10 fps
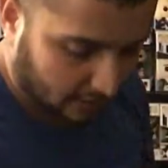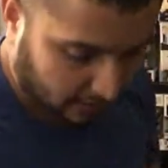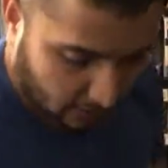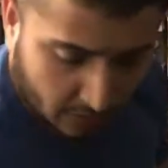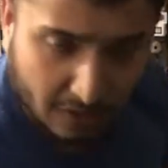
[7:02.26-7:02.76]

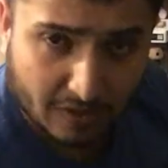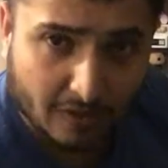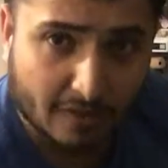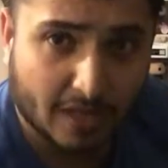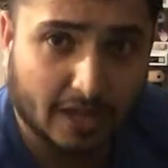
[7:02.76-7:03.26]
so
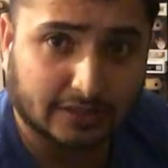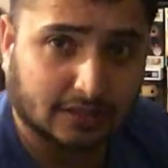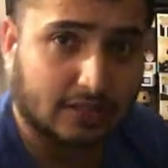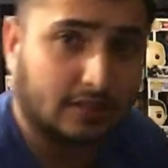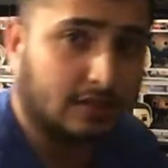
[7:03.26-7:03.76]
that
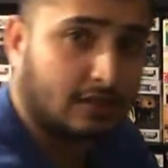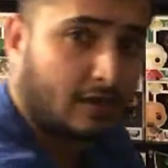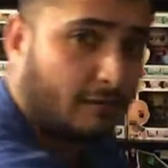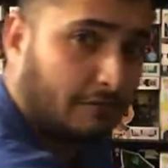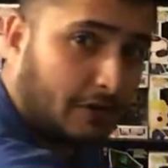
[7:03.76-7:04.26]
is
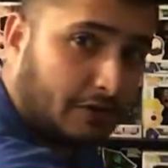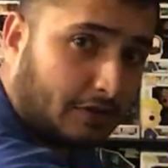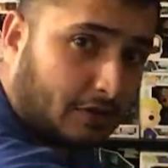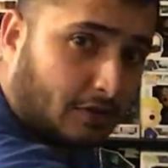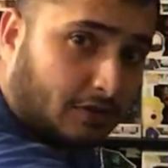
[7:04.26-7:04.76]
very
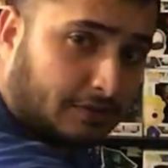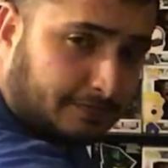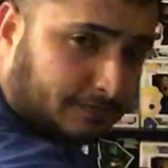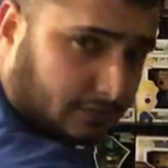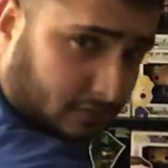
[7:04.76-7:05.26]
good.
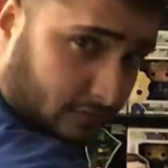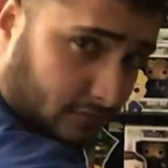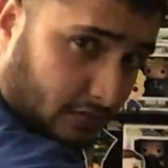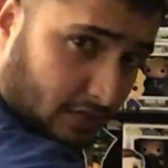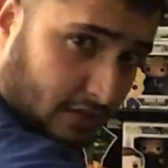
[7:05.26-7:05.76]

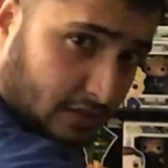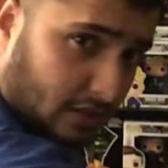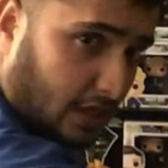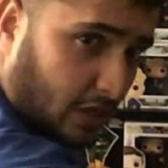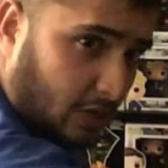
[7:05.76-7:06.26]

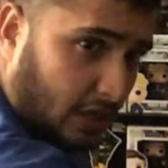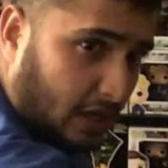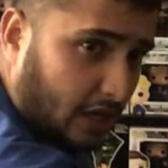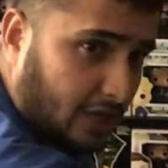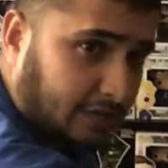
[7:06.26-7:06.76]

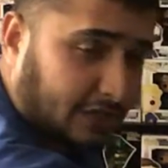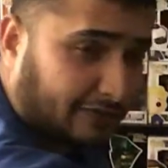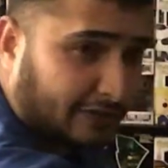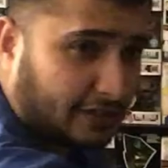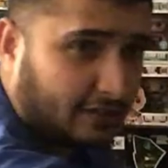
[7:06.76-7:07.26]
Now, just
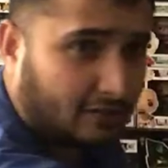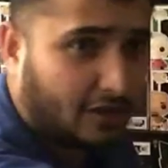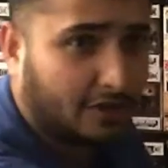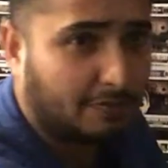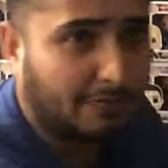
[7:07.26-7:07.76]
feeling
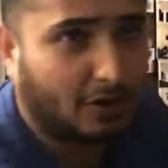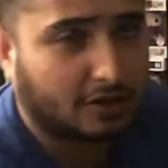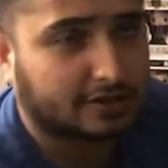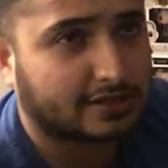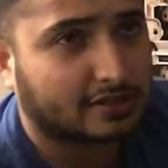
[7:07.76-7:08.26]
around the
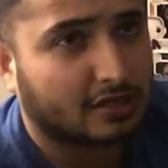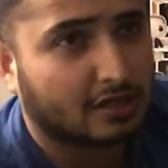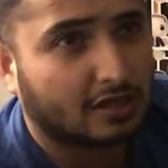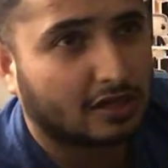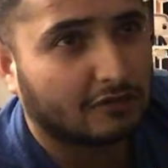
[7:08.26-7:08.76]
box,
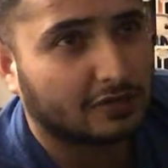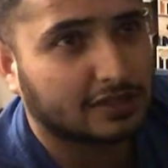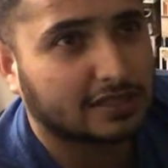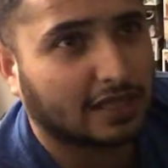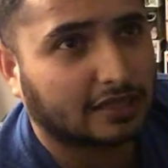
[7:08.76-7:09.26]

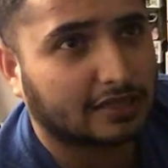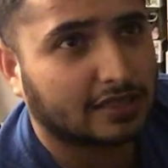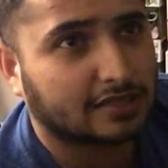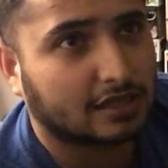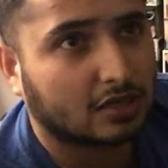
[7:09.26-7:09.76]
feels like
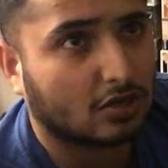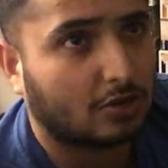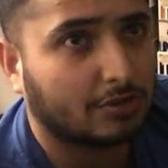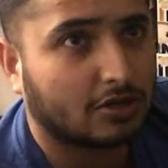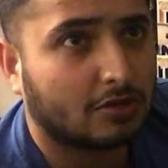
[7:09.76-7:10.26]
there's a
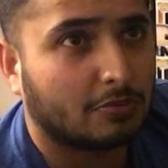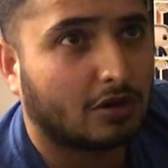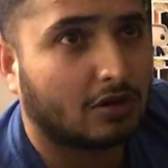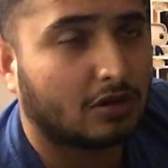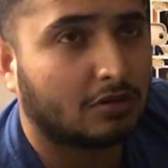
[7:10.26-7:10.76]
comic on the
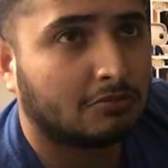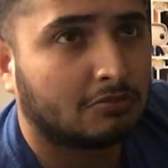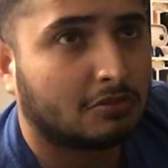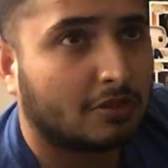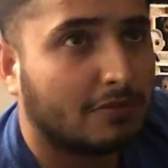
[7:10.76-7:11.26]
bottom,
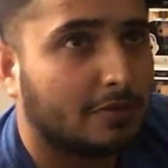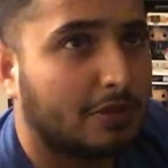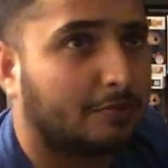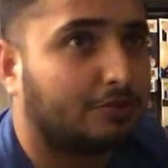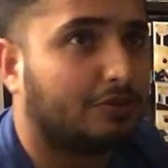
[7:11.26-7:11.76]
maybe
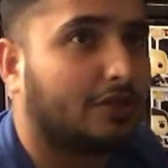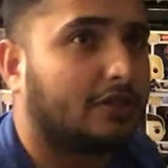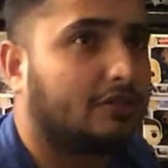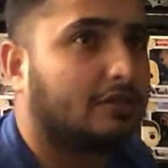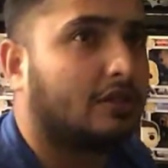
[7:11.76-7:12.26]
a
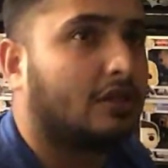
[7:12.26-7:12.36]
print,